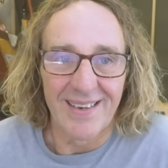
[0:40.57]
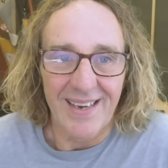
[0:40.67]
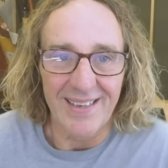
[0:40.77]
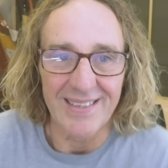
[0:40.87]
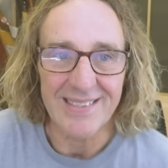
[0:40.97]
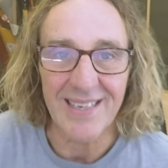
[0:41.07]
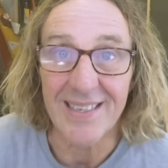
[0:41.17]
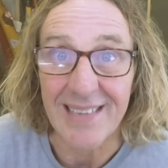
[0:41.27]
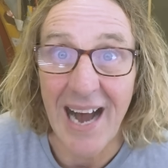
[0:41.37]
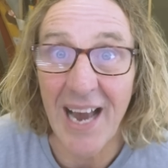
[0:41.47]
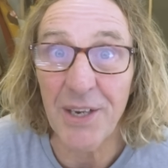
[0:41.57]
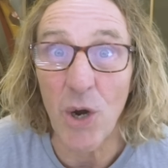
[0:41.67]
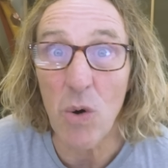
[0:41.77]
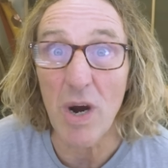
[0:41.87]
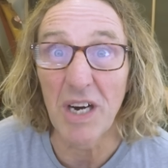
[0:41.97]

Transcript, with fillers: and it says, "I don't